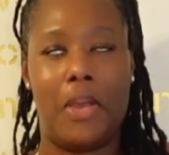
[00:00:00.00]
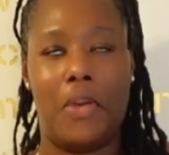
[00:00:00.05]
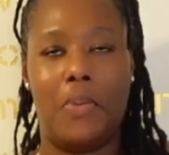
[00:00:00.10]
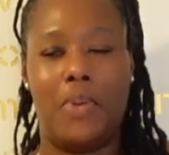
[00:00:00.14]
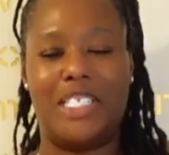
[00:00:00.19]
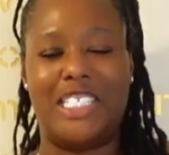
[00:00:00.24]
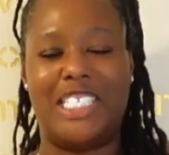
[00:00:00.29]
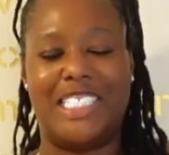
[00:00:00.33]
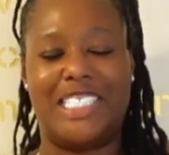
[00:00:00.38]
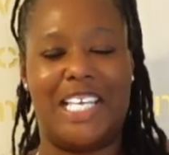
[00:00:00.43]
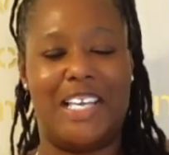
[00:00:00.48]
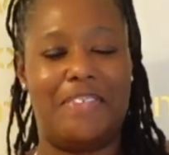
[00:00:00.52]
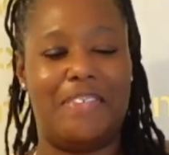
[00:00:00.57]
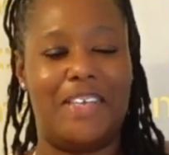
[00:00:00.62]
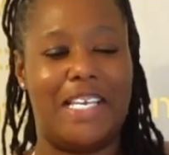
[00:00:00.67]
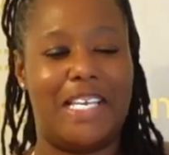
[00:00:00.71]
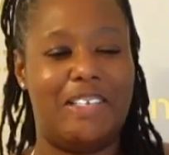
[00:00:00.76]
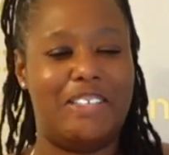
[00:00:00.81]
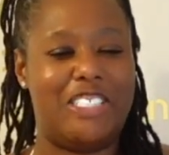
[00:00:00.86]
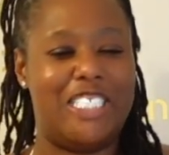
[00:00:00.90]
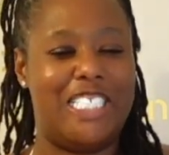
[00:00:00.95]
what she's
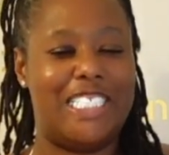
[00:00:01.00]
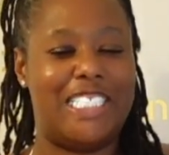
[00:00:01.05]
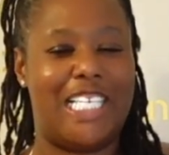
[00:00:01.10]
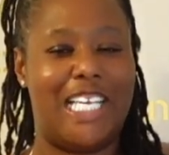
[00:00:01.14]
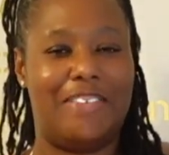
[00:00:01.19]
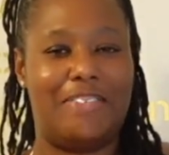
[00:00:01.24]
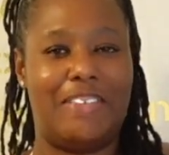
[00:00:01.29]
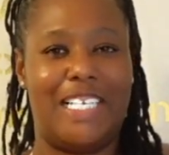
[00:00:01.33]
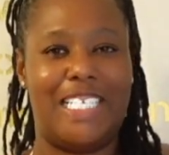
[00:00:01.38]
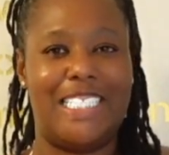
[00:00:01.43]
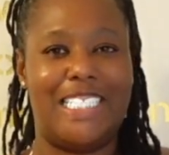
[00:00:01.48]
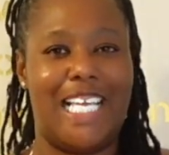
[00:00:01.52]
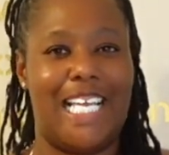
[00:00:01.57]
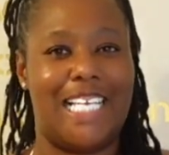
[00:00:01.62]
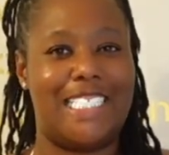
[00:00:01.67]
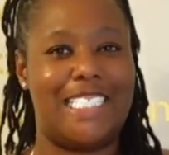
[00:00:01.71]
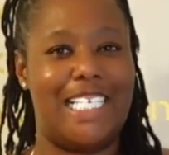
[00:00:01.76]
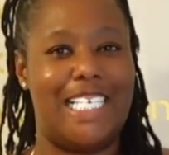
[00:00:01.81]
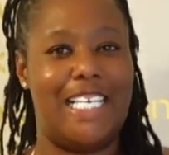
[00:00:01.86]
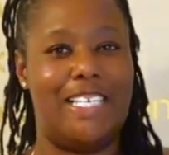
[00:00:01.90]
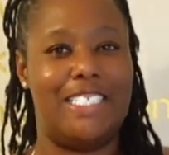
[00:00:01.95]
giving. Is she's giving
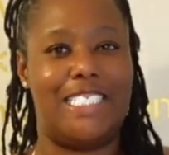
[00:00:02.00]
sexy?